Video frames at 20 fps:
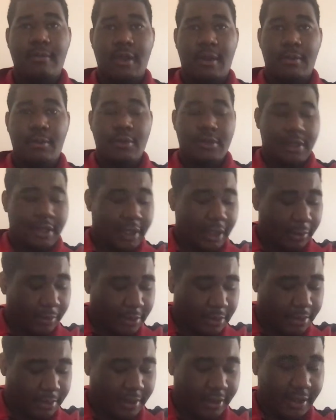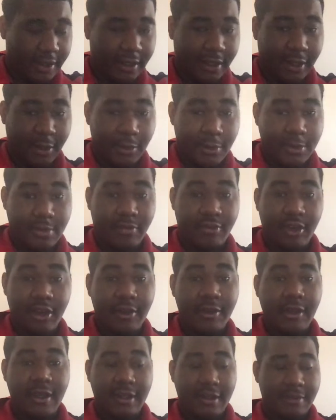music that was playing. It was
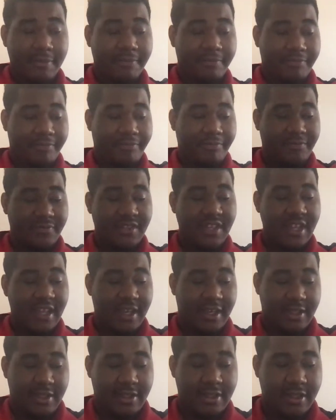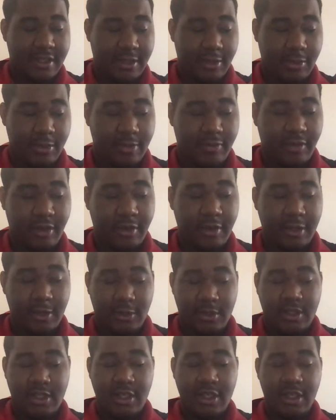very tense and it
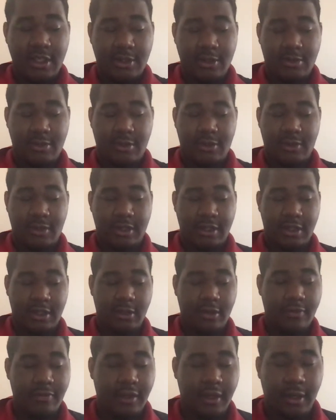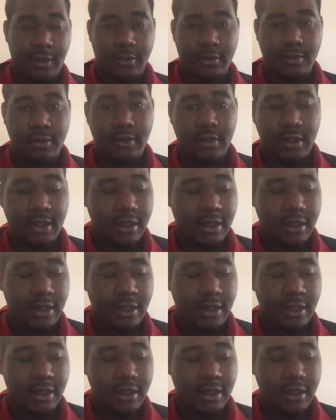was chilling as well. And I love how